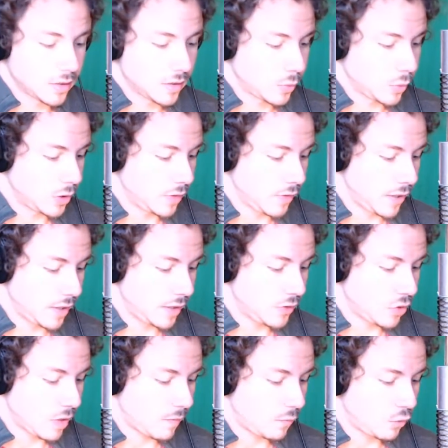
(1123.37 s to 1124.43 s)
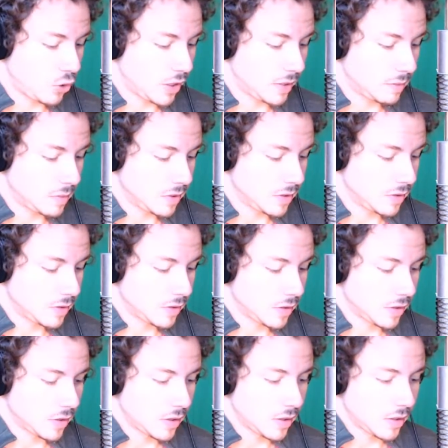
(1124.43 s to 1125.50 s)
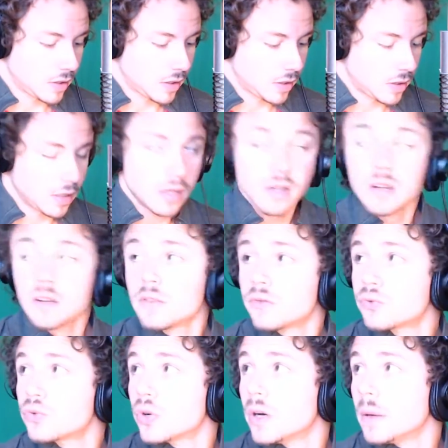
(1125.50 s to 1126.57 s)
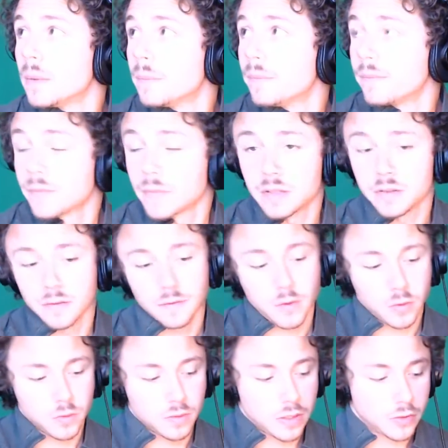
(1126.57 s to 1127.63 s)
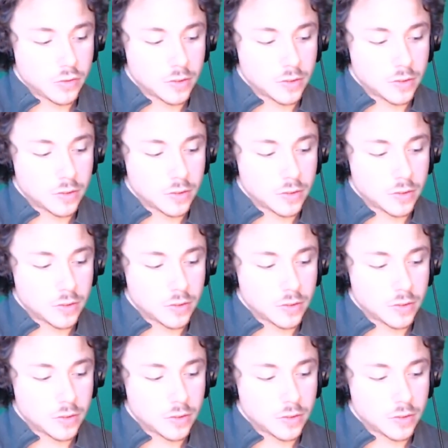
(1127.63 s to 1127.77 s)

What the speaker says: don't have any drop frames from the phone. It was just